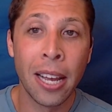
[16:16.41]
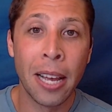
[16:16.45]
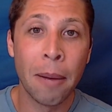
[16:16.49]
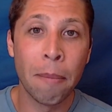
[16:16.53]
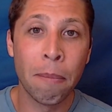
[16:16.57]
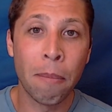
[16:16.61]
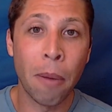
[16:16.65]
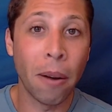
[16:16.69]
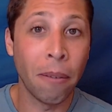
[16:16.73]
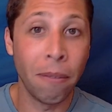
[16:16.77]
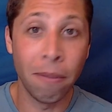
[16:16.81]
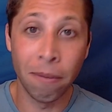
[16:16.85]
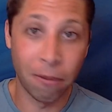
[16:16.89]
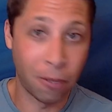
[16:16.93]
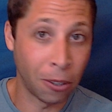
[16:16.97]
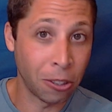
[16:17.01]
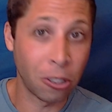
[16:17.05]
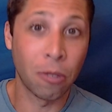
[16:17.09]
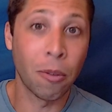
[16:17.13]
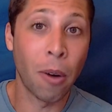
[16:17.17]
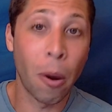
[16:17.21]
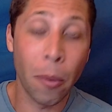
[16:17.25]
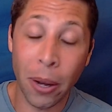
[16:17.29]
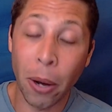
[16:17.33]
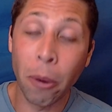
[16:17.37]
But first
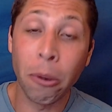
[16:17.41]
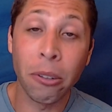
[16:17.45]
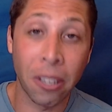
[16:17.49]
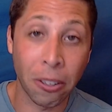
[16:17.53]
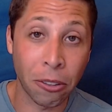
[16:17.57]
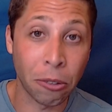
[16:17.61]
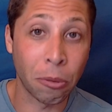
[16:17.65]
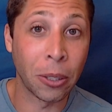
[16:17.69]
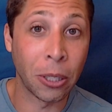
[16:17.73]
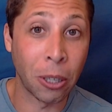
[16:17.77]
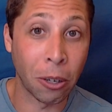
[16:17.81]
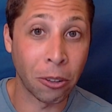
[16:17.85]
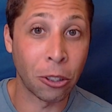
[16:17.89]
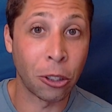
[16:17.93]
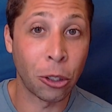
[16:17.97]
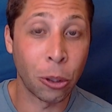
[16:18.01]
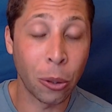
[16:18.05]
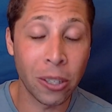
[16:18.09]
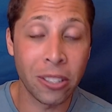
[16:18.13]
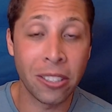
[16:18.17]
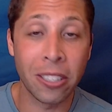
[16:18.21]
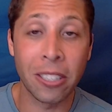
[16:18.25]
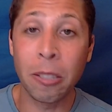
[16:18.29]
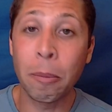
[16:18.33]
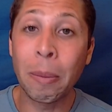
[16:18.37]
of all, we always have to read all the
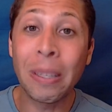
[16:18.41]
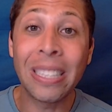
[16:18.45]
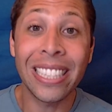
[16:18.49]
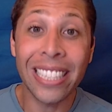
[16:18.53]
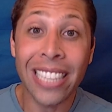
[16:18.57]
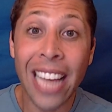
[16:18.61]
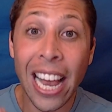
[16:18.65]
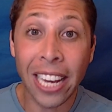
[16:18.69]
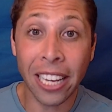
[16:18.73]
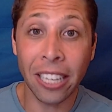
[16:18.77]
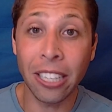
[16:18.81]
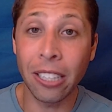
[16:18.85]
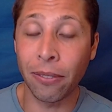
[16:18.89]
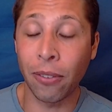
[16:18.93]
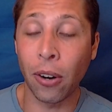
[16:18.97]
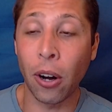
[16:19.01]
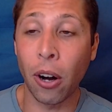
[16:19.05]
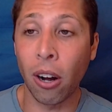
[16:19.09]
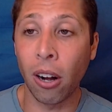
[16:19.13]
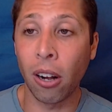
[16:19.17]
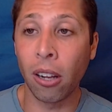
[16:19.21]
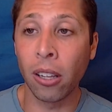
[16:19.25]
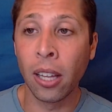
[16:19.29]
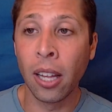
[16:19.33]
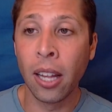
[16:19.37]
choices. But second of
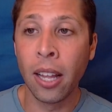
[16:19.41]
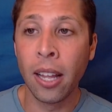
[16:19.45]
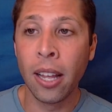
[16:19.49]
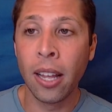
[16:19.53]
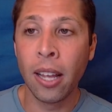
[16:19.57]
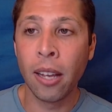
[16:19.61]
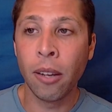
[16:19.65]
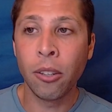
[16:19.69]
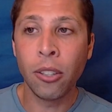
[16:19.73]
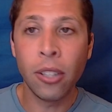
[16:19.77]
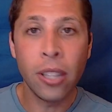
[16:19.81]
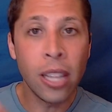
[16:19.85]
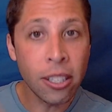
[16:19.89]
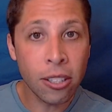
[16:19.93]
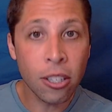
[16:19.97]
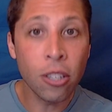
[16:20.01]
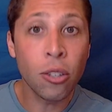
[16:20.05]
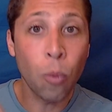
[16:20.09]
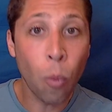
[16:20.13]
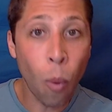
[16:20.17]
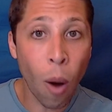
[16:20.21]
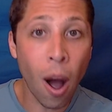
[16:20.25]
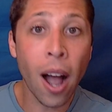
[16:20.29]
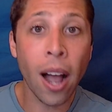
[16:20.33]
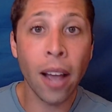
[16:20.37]
all, this is
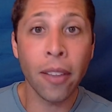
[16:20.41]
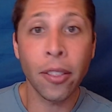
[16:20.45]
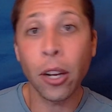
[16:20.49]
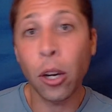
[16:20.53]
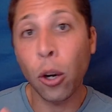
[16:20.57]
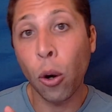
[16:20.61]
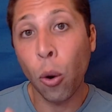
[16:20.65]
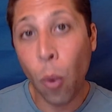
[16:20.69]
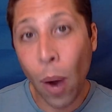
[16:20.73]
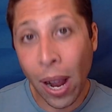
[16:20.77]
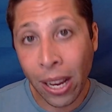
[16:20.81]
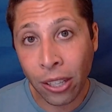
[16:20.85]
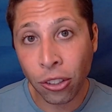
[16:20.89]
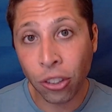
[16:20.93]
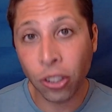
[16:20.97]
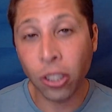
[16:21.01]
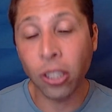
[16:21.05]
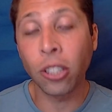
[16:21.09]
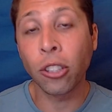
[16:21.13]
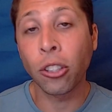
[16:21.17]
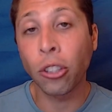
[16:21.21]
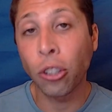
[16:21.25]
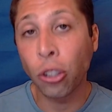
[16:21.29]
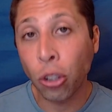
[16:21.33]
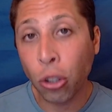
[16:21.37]
why the question
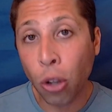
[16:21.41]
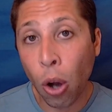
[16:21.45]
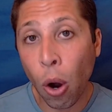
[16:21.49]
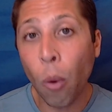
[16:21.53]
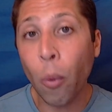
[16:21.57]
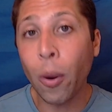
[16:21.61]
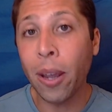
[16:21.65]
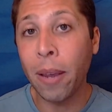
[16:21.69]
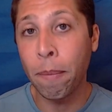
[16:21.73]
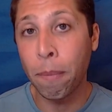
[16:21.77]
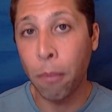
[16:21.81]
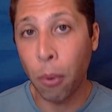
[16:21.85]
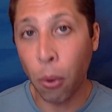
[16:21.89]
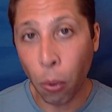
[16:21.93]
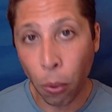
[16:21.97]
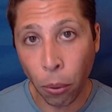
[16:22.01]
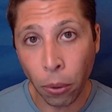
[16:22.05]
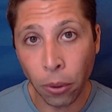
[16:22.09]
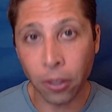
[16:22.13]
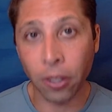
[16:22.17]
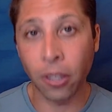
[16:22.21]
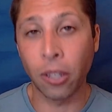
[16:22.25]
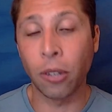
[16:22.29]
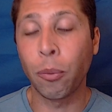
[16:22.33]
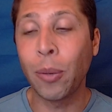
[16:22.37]
is so
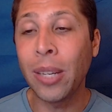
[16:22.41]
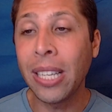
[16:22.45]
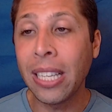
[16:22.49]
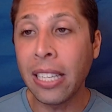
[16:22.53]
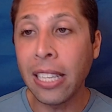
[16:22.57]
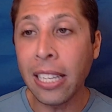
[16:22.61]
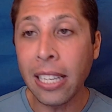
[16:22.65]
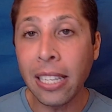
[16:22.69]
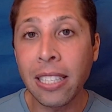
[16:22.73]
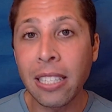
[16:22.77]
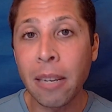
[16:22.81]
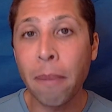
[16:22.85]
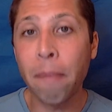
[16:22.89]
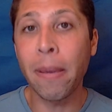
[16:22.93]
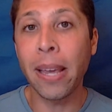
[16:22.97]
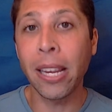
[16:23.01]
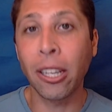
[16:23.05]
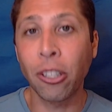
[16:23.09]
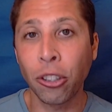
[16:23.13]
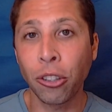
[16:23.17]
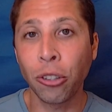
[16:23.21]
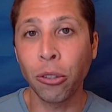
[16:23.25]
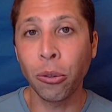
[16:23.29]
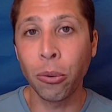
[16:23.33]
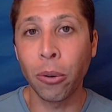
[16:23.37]
important. We need to make
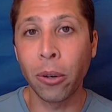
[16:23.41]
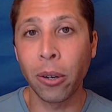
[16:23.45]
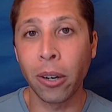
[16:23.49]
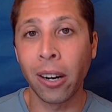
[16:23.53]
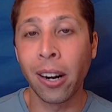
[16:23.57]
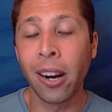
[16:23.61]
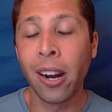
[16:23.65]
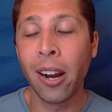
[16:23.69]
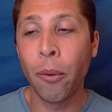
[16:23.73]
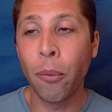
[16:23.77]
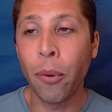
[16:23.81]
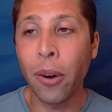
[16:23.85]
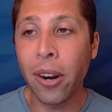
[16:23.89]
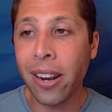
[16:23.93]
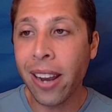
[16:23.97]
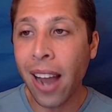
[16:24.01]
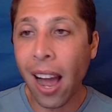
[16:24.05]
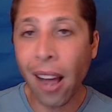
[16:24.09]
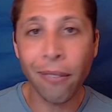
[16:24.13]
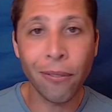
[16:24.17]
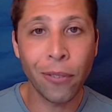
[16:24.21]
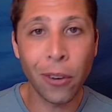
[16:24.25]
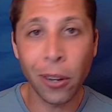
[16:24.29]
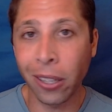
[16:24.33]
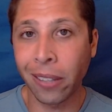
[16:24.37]
sure we're
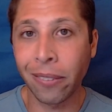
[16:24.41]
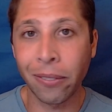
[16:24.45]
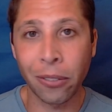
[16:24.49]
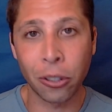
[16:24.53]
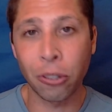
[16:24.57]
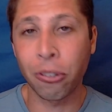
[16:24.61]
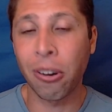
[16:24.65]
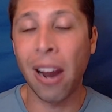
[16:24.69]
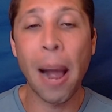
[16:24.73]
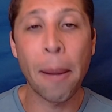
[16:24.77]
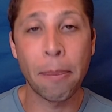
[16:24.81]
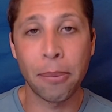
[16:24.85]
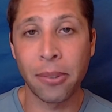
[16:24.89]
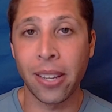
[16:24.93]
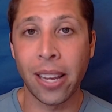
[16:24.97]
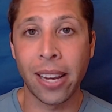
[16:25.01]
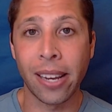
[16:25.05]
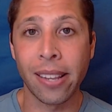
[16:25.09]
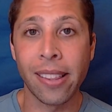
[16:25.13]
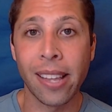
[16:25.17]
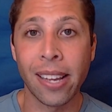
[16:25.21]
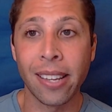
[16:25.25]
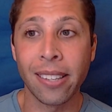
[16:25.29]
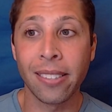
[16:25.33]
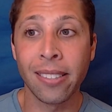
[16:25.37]
not falling for traps
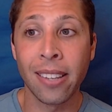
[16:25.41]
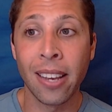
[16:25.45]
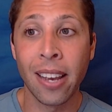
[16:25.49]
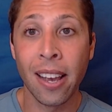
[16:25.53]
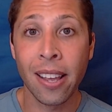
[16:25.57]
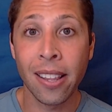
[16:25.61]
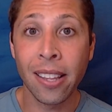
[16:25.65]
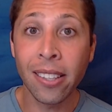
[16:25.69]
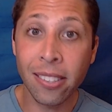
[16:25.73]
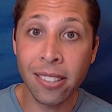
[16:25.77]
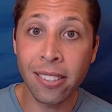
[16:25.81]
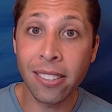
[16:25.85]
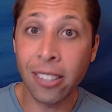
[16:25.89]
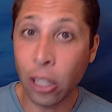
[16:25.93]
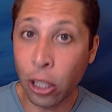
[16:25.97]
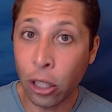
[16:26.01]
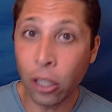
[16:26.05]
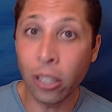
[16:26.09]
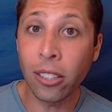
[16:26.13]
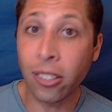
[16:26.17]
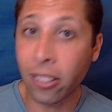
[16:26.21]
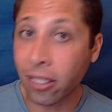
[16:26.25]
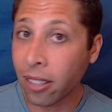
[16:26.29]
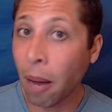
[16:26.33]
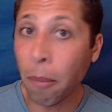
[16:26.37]
like this. This is a
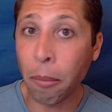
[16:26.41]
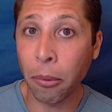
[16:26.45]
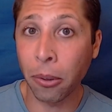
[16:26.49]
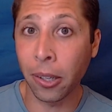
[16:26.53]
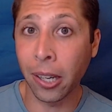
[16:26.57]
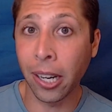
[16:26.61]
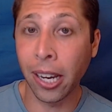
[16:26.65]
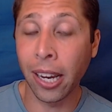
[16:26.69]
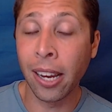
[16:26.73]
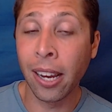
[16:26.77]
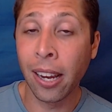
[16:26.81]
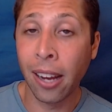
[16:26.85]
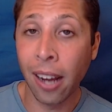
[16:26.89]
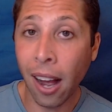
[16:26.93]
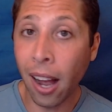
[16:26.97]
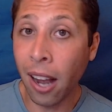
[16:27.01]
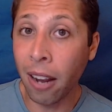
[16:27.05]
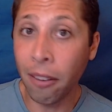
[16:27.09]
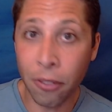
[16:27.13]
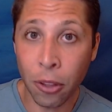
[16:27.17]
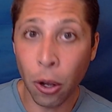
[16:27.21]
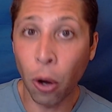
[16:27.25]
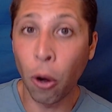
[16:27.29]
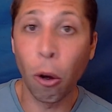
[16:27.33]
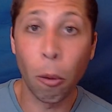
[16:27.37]
good summary
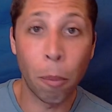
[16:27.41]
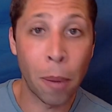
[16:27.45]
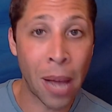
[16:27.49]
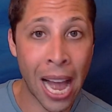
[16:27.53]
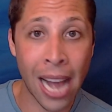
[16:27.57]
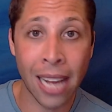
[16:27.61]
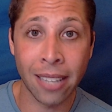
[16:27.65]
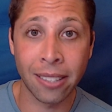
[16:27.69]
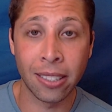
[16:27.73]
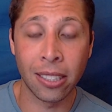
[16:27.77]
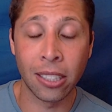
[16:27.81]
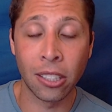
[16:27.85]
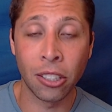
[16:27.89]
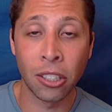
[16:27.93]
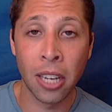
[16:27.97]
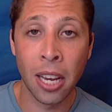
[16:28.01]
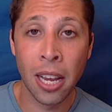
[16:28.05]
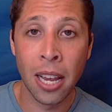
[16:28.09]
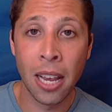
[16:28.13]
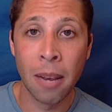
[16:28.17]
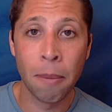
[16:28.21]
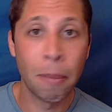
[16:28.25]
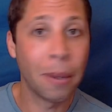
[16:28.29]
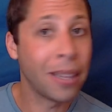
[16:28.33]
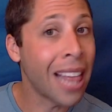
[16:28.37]
of the whole passage,
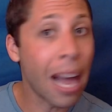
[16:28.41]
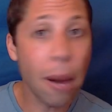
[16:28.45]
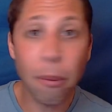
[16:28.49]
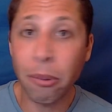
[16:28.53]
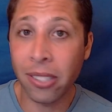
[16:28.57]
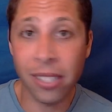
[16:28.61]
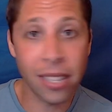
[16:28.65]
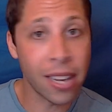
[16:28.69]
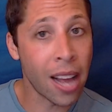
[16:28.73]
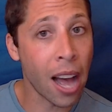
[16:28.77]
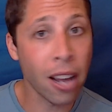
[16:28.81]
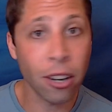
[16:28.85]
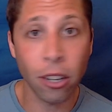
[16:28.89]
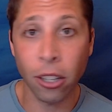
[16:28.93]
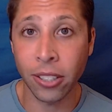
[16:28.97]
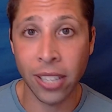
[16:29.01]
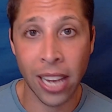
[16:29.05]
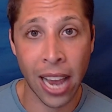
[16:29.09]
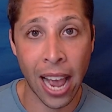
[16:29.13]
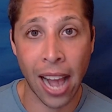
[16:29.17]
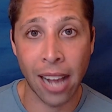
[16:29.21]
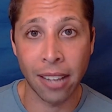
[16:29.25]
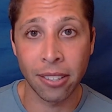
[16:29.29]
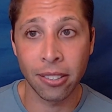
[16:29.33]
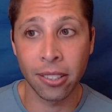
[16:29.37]
but that was not our
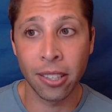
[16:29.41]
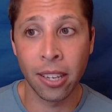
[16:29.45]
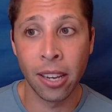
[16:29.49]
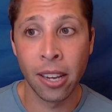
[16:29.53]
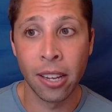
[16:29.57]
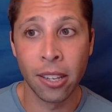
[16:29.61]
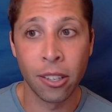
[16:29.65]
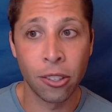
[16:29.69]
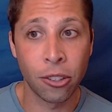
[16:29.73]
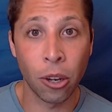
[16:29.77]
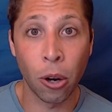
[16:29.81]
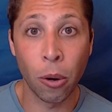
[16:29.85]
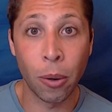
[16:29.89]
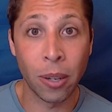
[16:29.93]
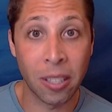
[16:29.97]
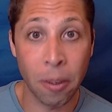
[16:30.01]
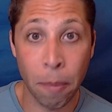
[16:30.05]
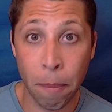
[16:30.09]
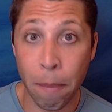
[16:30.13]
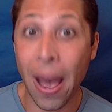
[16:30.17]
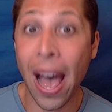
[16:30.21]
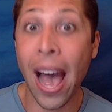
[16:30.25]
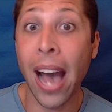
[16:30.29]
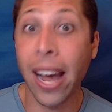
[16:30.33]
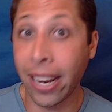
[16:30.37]
task, so it's a
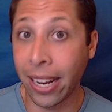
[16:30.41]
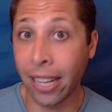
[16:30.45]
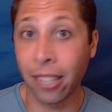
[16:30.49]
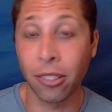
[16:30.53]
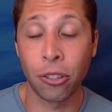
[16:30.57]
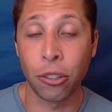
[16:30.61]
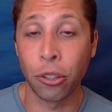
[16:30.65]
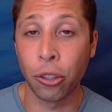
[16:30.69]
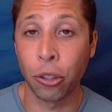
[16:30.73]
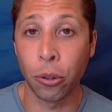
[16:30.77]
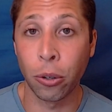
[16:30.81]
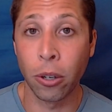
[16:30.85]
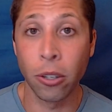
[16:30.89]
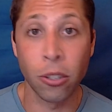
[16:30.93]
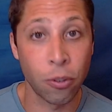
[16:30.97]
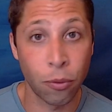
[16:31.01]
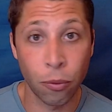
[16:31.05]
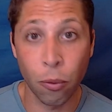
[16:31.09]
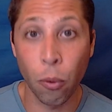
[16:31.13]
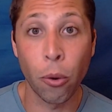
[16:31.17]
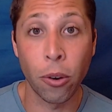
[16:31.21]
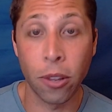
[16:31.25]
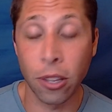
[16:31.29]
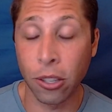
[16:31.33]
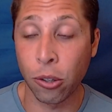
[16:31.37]
bad answer choice
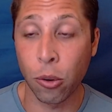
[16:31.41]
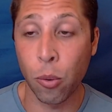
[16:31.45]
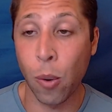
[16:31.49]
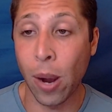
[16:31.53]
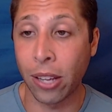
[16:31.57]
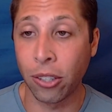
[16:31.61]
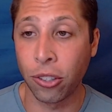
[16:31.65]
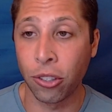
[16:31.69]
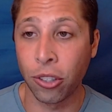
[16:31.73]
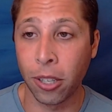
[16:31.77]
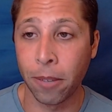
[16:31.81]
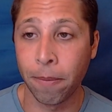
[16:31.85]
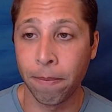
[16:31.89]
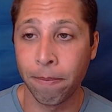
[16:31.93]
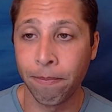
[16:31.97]
for this question.